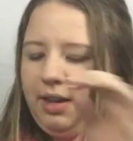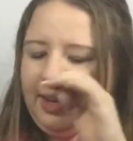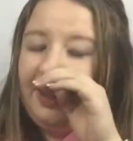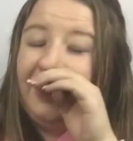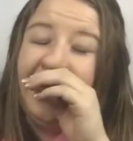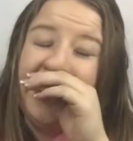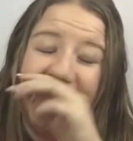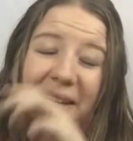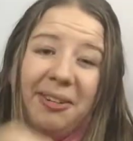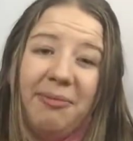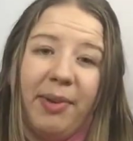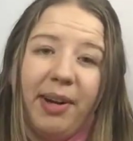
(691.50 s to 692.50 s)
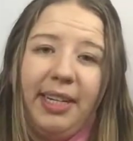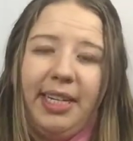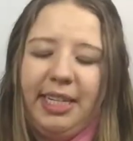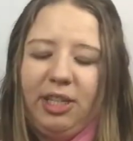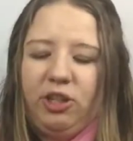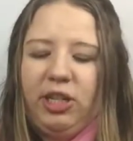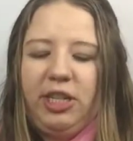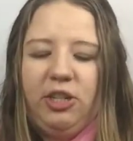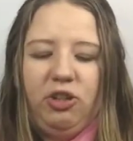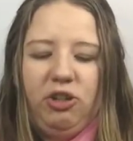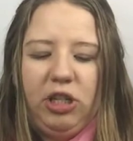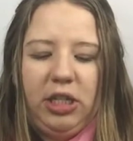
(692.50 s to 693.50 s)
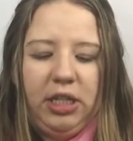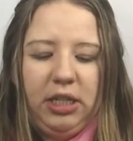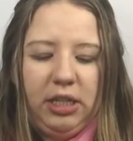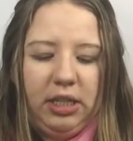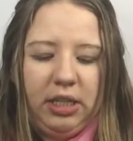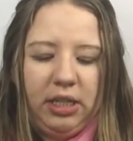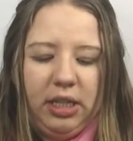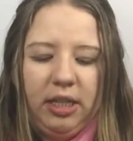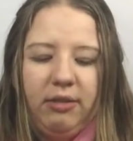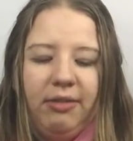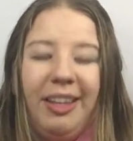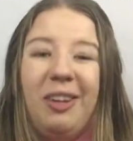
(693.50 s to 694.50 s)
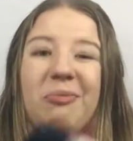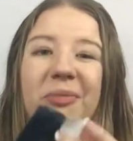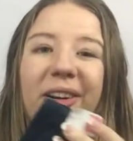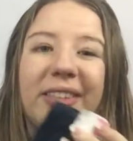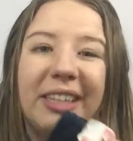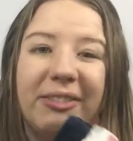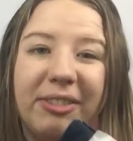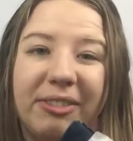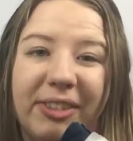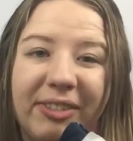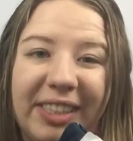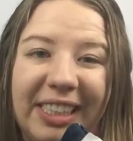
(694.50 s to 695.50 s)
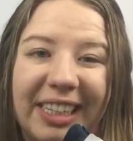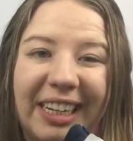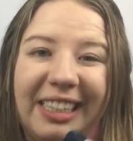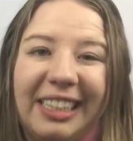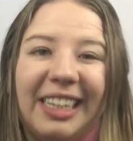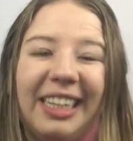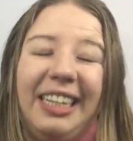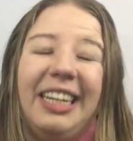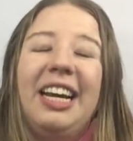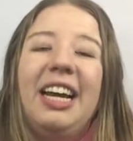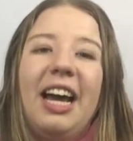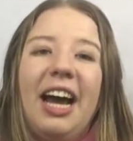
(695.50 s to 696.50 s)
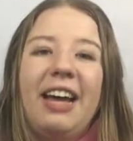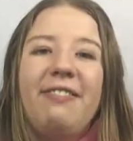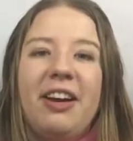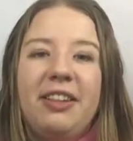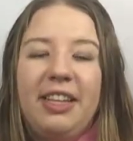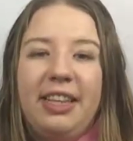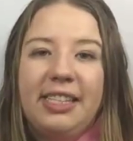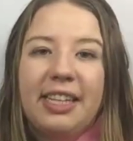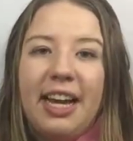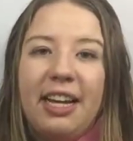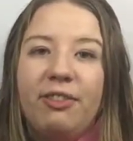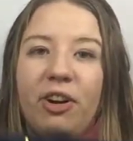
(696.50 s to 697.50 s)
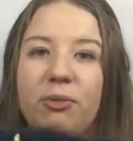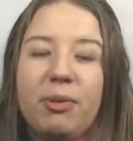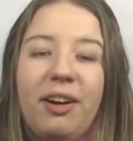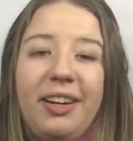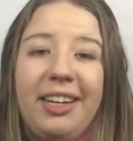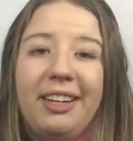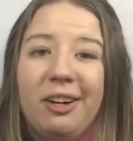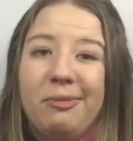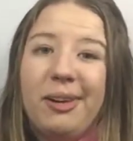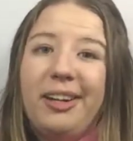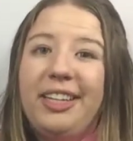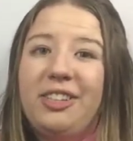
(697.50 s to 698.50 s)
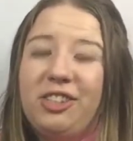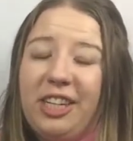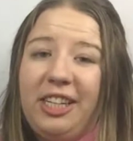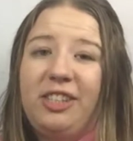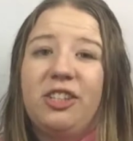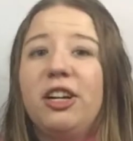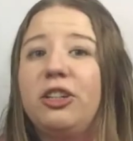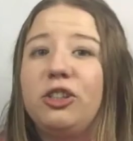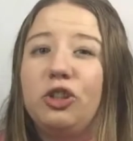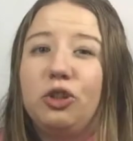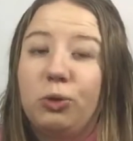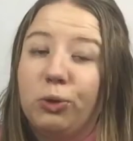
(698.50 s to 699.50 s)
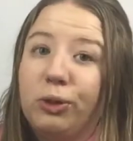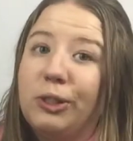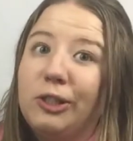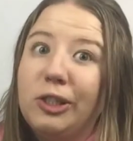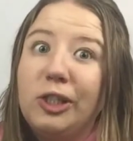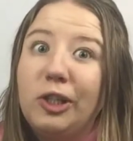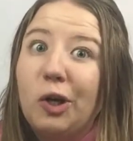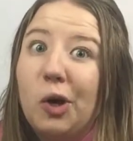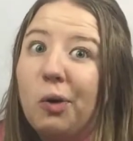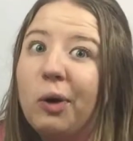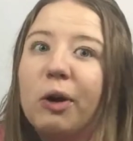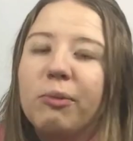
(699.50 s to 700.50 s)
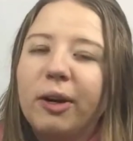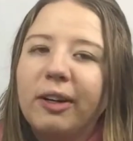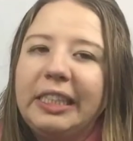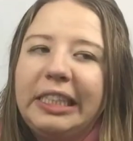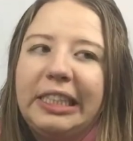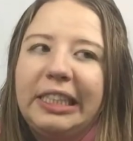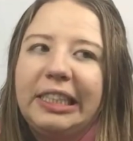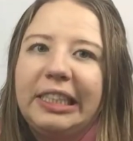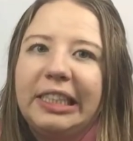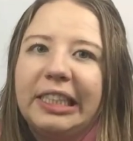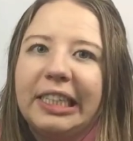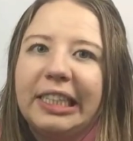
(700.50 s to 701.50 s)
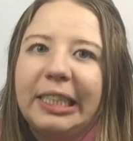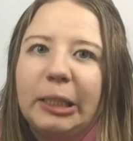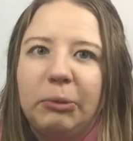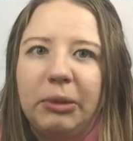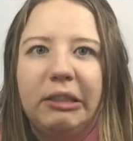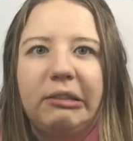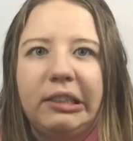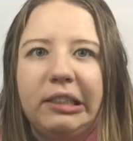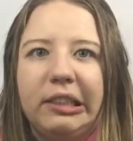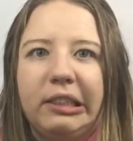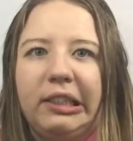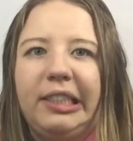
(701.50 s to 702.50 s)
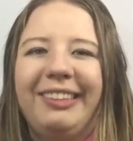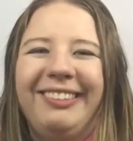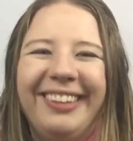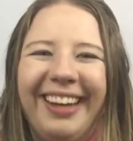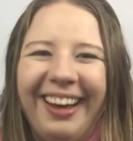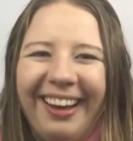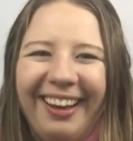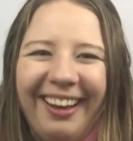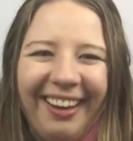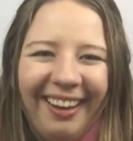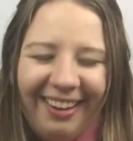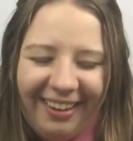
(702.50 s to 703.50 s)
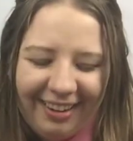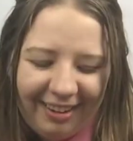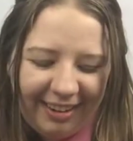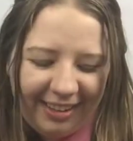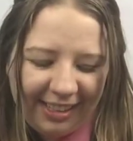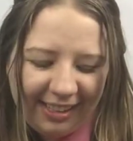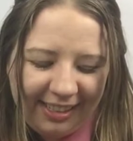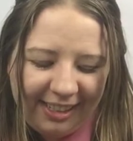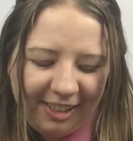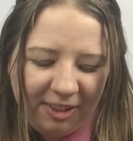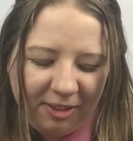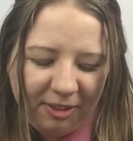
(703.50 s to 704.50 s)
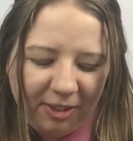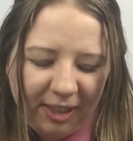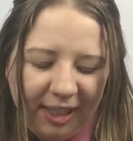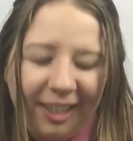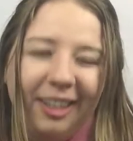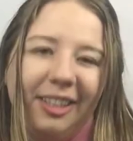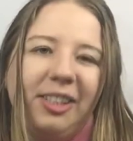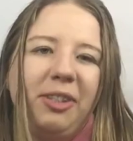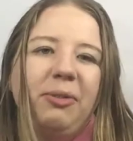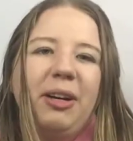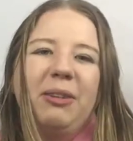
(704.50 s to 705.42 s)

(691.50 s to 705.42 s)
This is the Armani Exchange jeans. They're marked up to $15.99. I found that this kind of Armani Exchange, not Giorgio Armani, I can't pronounce it, sorry, doesn't do too